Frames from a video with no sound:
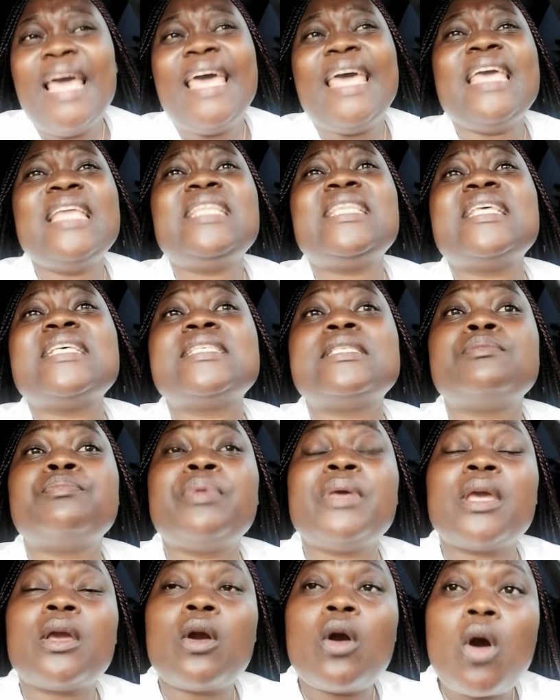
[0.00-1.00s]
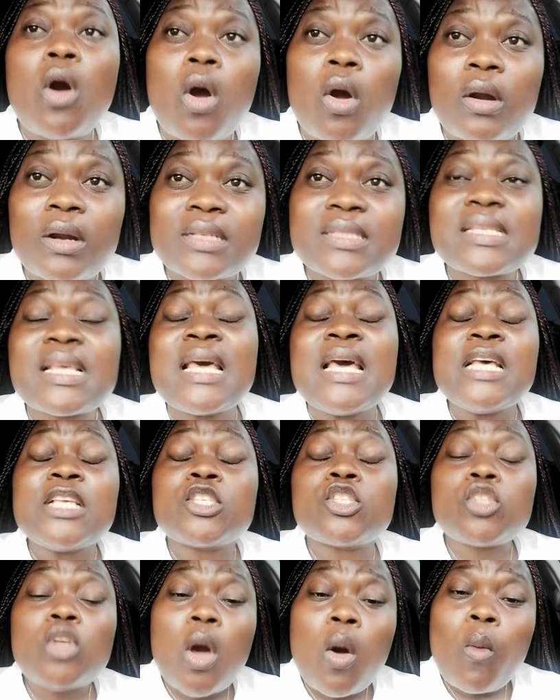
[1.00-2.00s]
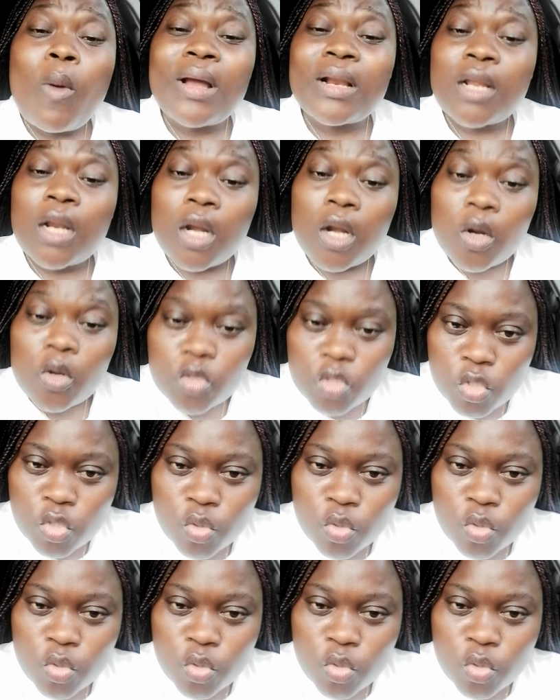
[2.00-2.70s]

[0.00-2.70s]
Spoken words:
It is because someone close